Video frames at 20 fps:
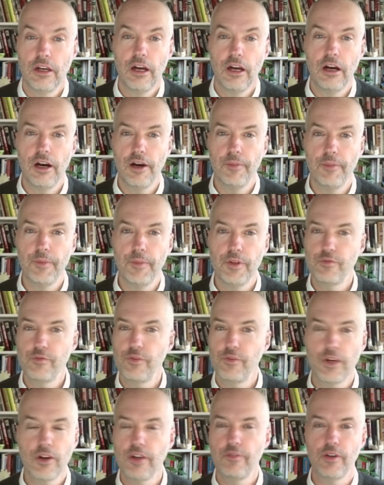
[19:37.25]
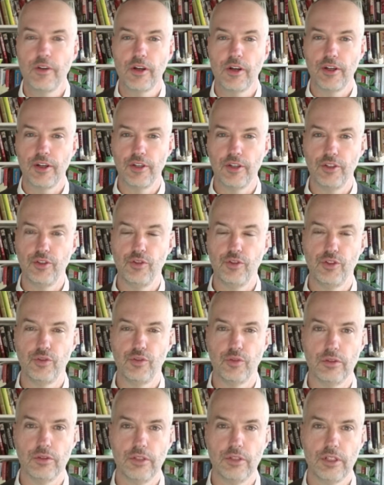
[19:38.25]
um, it's very, very unusual.